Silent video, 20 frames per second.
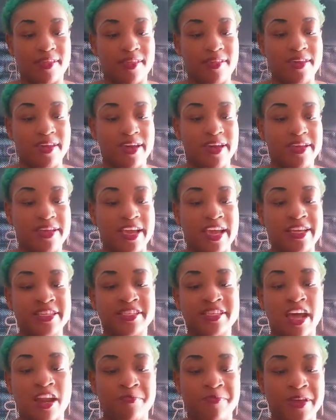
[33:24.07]
Yeah, yeah, he's
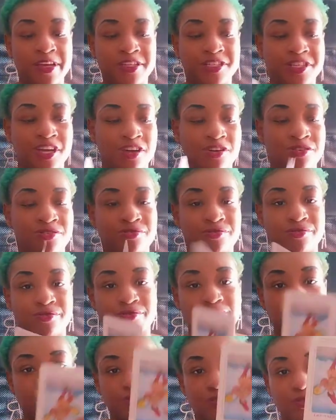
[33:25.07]
tired of being juggled.
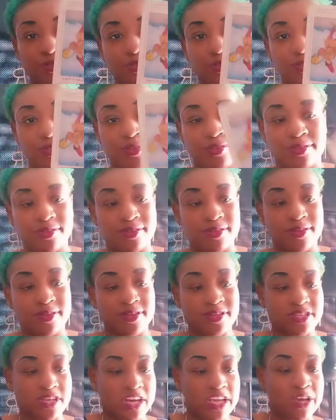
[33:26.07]

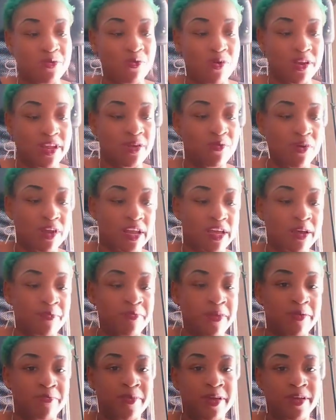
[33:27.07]
So he want he want a
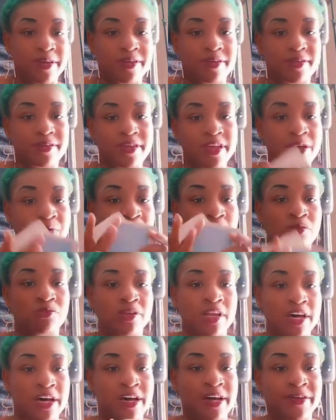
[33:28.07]
commitment. He want
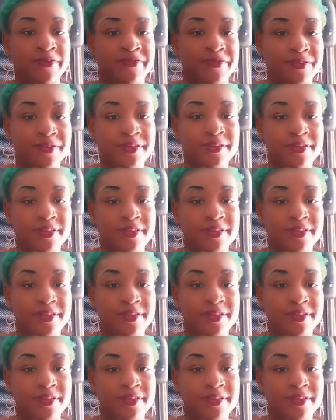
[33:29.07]
love.